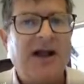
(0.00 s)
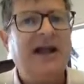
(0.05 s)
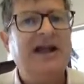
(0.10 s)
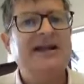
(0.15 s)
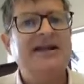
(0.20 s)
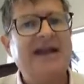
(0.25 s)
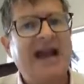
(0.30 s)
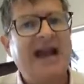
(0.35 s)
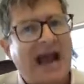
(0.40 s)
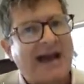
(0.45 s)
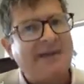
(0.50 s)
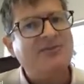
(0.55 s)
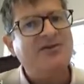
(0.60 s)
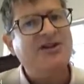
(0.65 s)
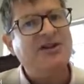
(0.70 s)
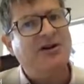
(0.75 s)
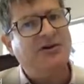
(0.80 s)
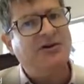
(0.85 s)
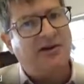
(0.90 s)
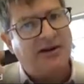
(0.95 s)
is
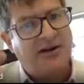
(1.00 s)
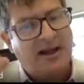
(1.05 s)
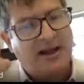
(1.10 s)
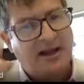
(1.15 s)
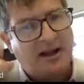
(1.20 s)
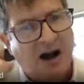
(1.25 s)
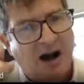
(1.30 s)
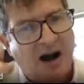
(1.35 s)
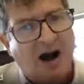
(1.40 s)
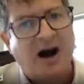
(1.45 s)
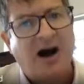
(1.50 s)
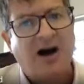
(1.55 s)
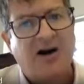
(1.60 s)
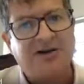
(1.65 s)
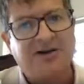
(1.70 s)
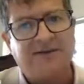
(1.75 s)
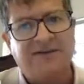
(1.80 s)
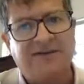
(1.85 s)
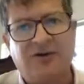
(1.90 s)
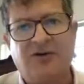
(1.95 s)
absolutely the
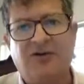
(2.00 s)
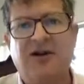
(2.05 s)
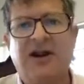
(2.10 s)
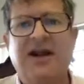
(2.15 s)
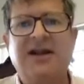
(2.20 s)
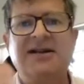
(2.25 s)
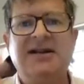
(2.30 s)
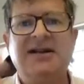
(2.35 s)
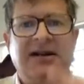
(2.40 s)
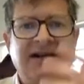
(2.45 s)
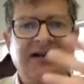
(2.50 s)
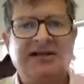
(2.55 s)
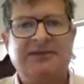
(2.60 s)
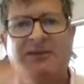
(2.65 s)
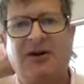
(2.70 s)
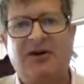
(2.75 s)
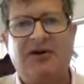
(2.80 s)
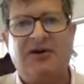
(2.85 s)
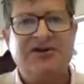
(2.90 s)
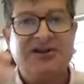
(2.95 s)
heart of creating an
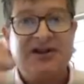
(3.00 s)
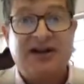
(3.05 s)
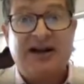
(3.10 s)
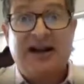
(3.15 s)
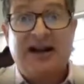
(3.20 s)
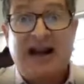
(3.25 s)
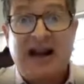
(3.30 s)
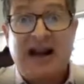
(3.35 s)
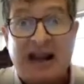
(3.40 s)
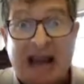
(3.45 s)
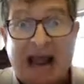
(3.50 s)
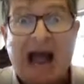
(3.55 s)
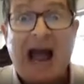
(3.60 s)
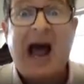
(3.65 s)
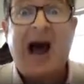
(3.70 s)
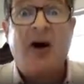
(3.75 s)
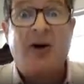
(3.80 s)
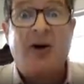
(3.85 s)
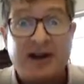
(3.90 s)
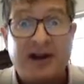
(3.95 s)
experience that can
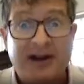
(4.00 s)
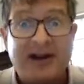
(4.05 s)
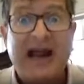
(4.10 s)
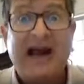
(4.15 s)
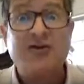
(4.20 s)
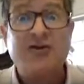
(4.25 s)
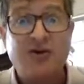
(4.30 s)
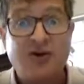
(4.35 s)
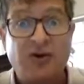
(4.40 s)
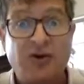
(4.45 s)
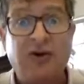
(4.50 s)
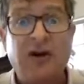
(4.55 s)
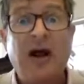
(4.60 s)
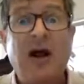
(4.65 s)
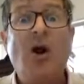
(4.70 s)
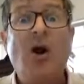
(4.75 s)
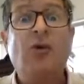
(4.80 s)
allow the natural